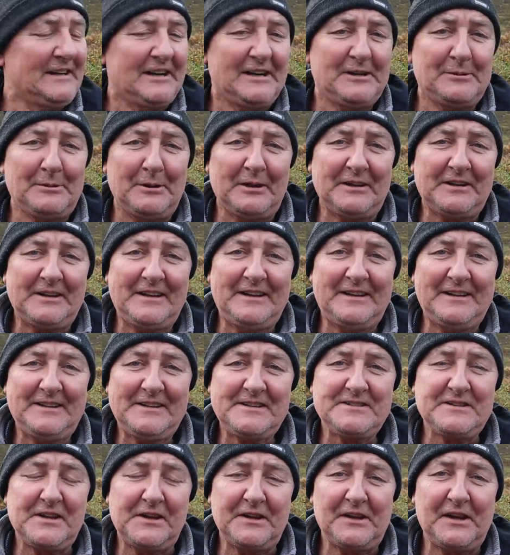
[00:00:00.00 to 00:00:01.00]
Oh well,
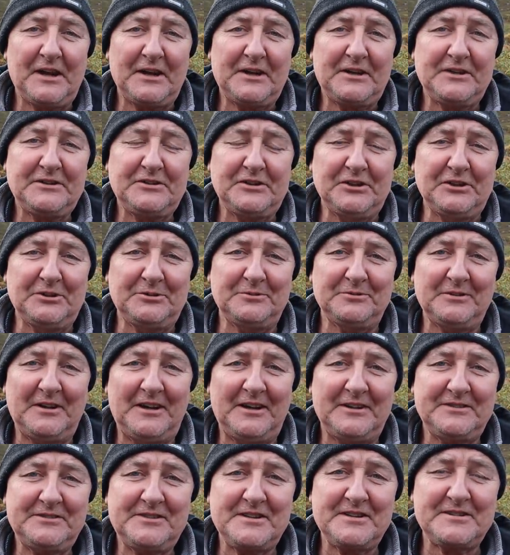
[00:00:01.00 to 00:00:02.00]
there's nothing I could do.
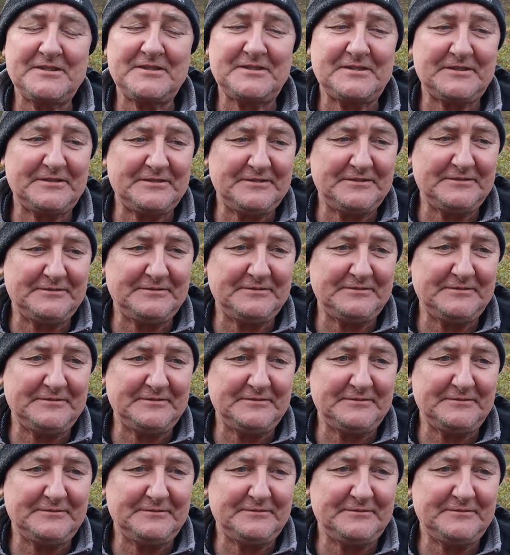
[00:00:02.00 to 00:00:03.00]
I just
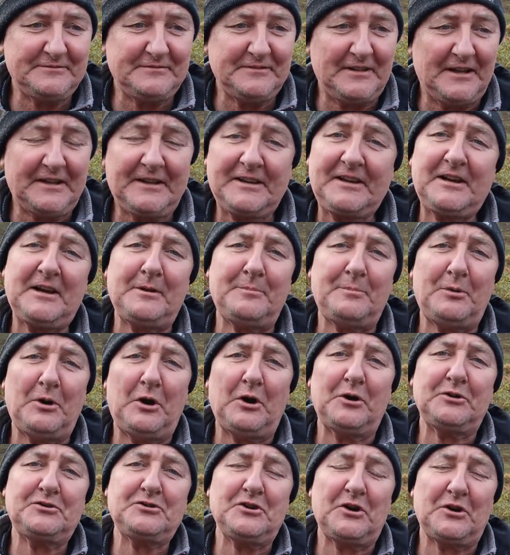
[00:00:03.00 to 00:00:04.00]
had a cup of
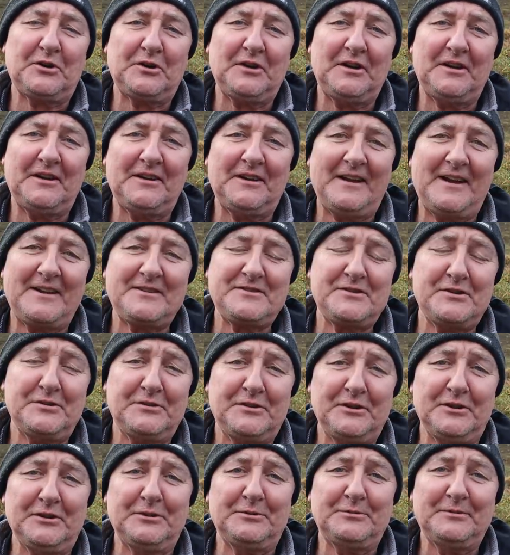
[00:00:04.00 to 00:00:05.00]
hot chocolate, as you
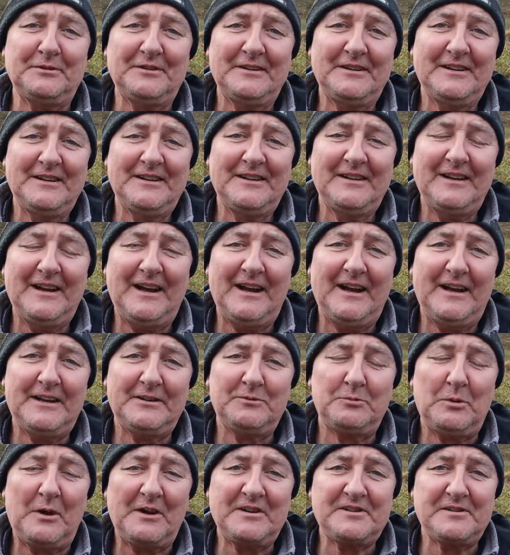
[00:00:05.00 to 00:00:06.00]
do,
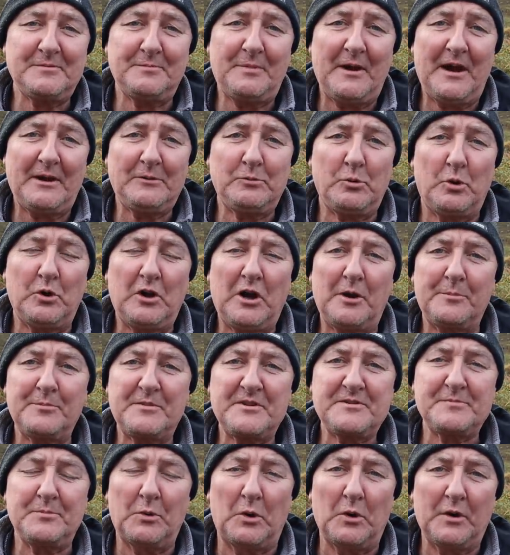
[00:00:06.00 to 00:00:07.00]
and went to bed. Woke up
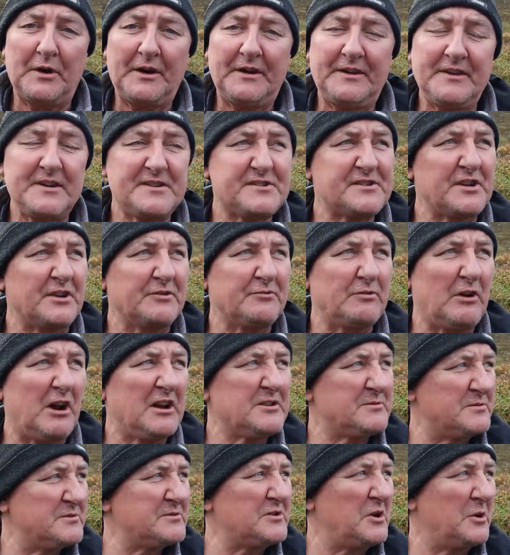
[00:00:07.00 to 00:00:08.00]
this morning, the
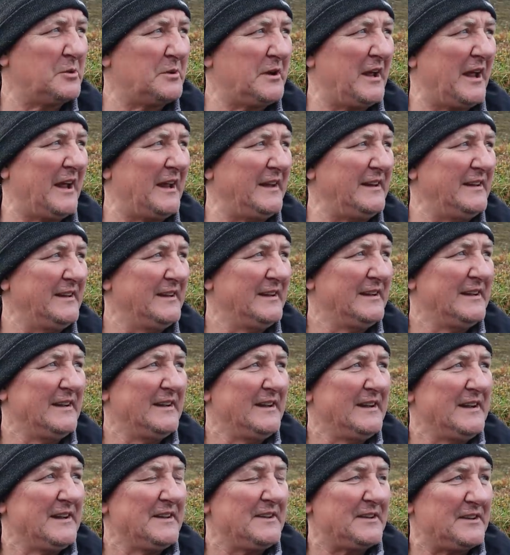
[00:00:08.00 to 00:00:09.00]
sunrise was okay.
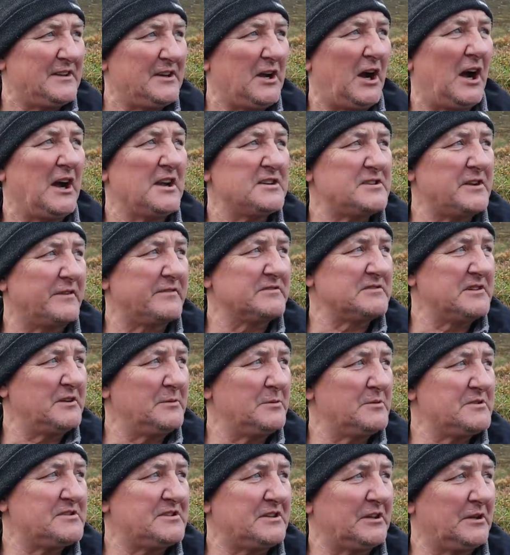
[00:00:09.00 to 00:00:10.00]
The guys
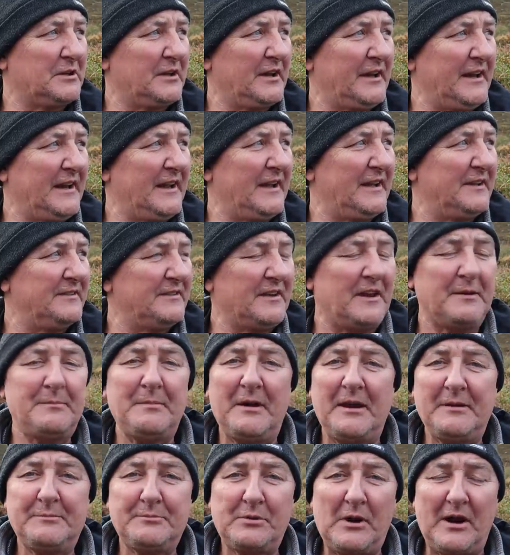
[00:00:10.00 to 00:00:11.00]
obviously were still here. They
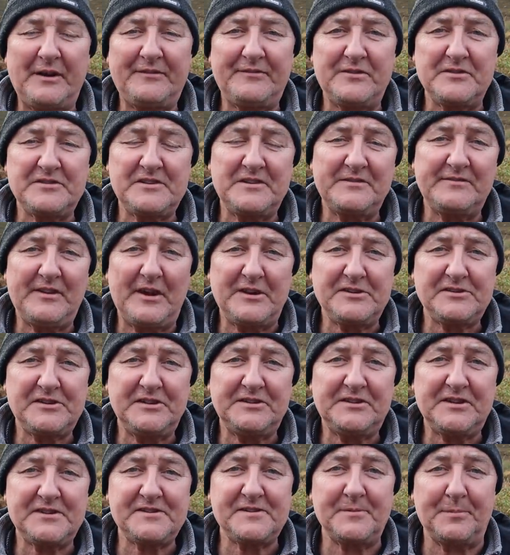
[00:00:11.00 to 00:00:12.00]
made breakfast and
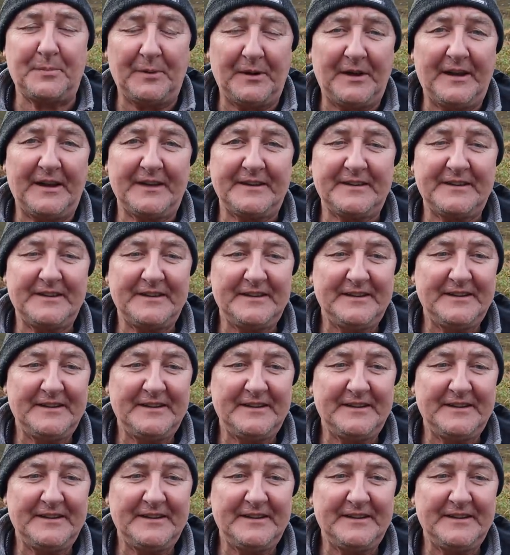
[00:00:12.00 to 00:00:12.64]
eventually disappeared.